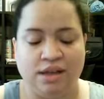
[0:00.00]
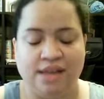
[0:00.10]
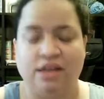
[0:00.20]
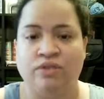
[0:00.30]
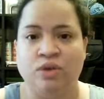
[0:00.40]

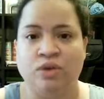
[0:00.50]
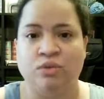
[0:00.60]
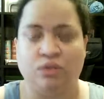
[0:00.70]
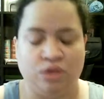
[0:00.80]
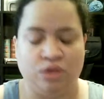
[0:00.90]
I love
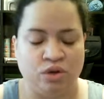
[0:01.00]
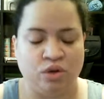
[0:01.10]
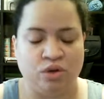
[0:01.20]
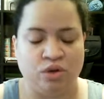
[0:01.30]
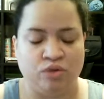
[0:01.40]
you. You
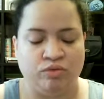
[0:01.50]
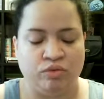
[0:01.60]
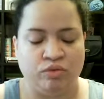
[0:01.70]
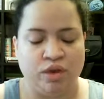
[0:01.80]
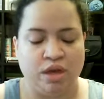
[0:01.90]
know, you've